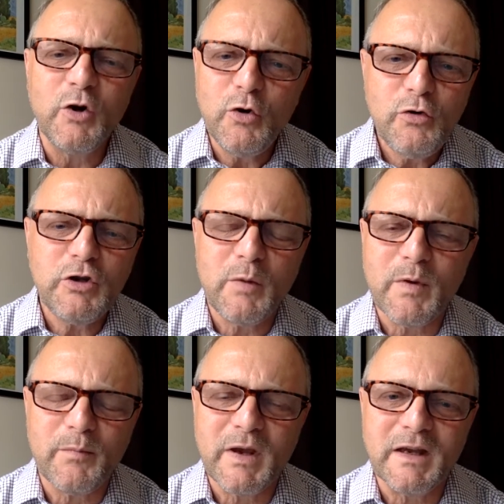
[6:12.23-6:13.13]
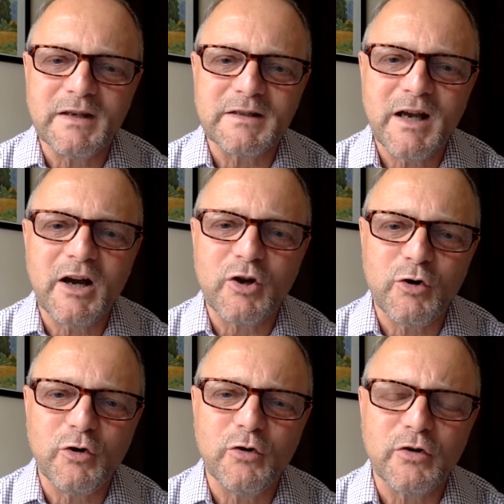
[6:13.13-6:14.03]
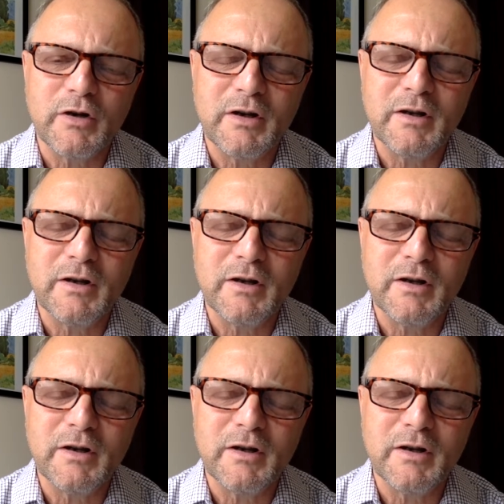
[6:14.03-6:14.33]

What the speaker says: all human beings are called